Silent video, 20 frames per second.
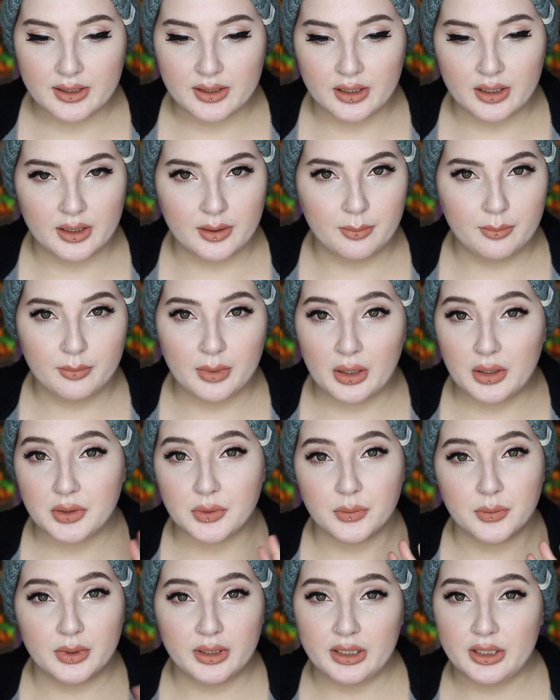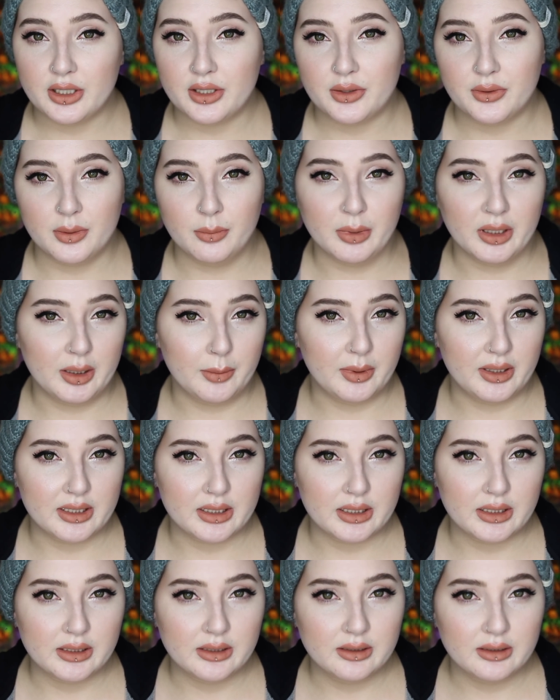I was really just doing body
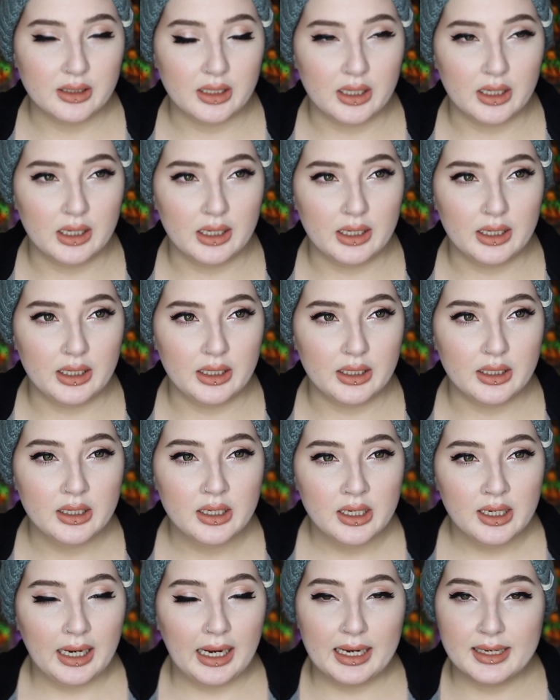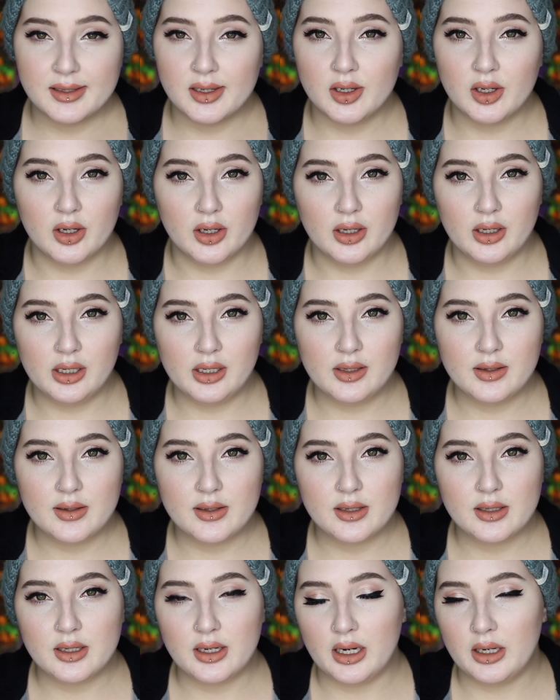painting. As an
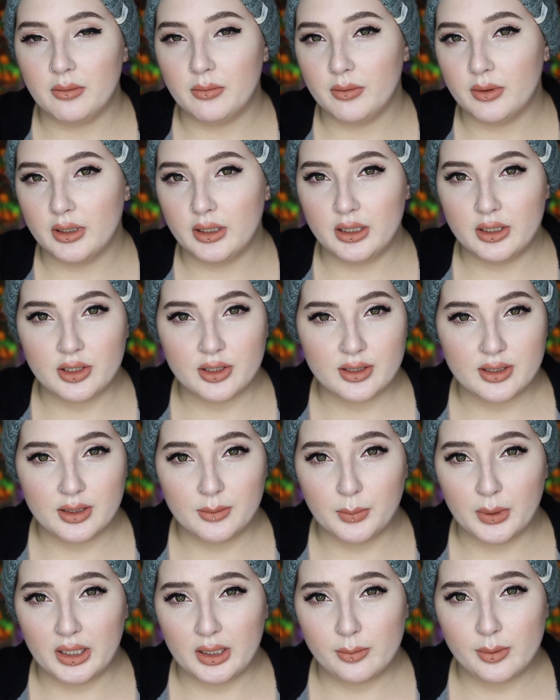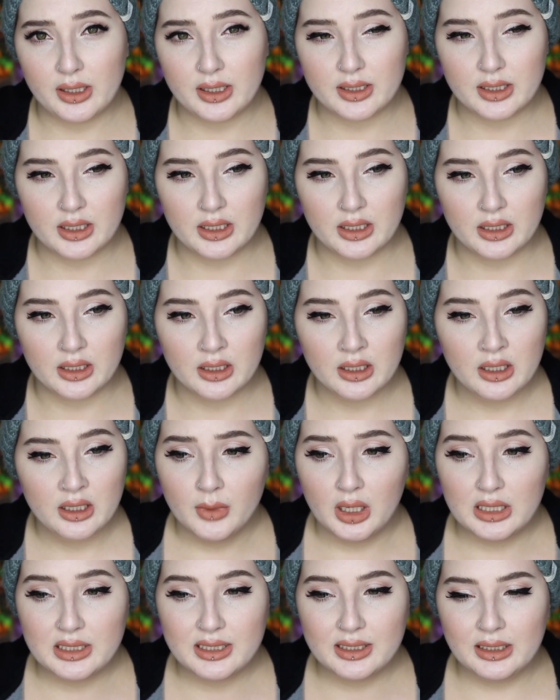artist, I really just did body painting.
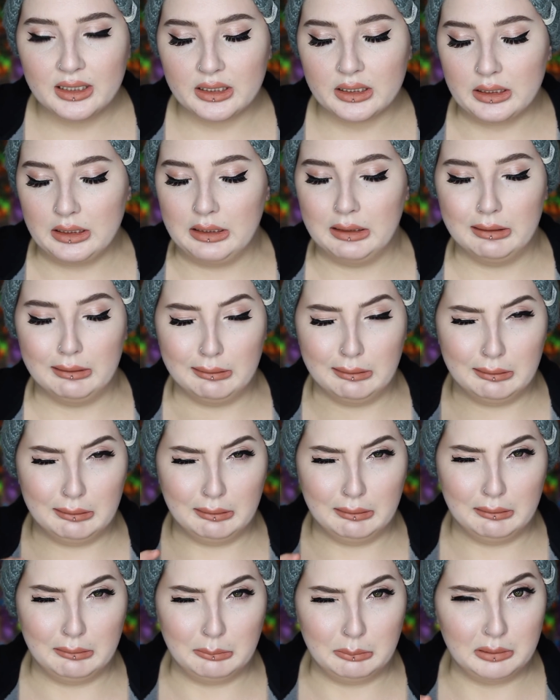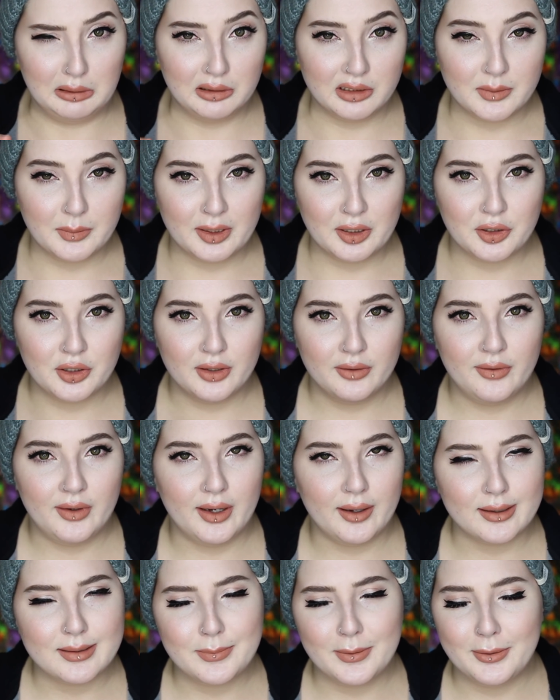I did like a little bit of special
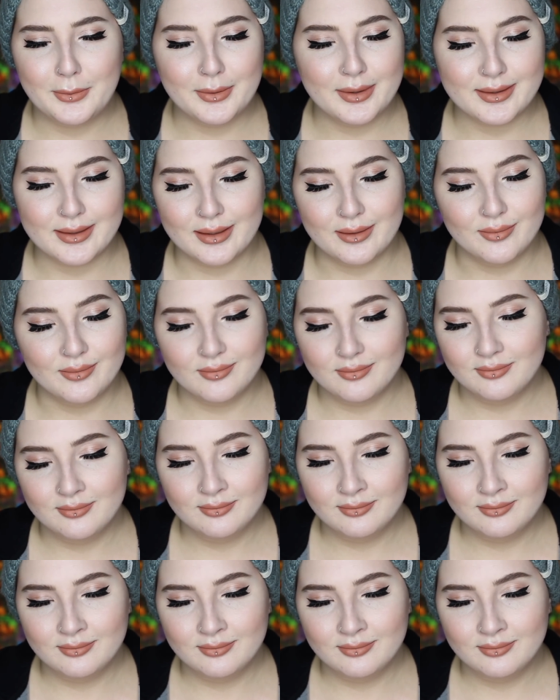effects, but it wasn't